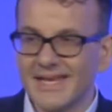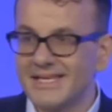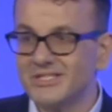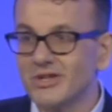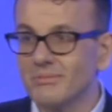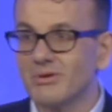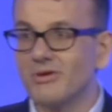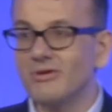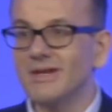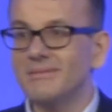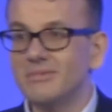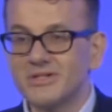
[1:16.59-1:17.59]
he stopped
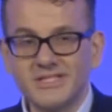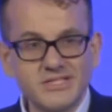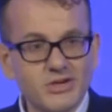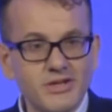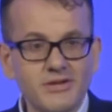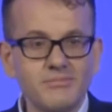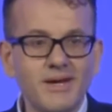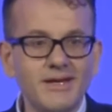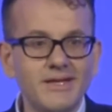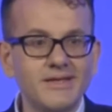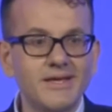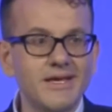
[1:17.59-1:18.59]
calling because he's got no
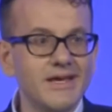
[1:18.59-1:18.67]
money.